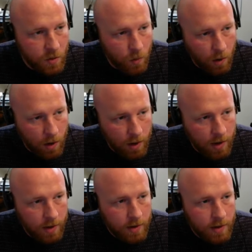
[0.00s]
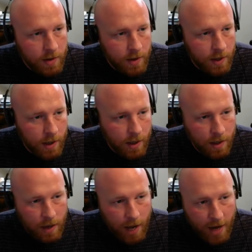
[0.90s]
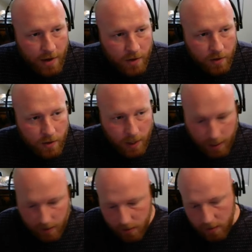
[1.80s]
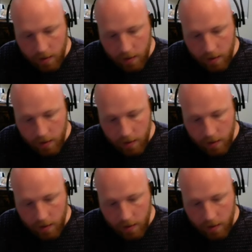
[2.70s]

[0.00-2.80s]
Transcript: work, add new class.